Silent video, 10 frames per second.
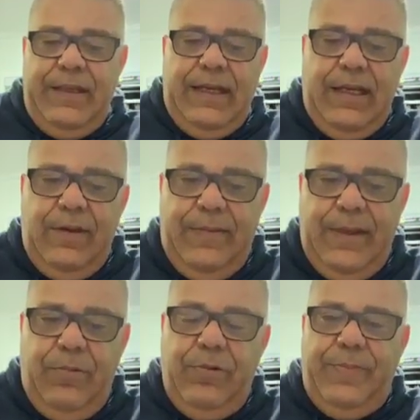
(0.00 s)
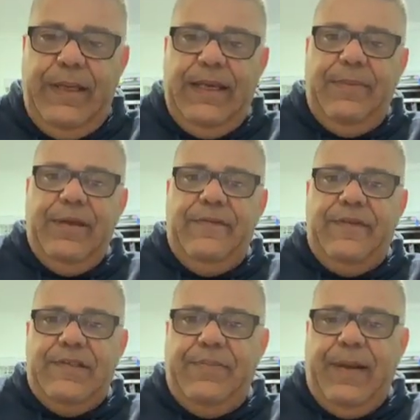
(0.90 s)
there will be a
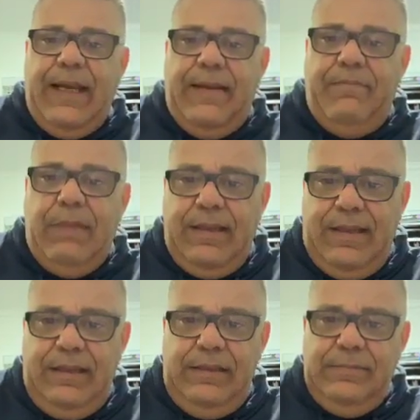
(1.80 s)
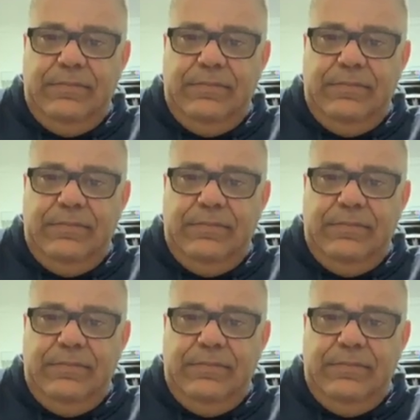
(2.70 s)
benefit to pay it monthly.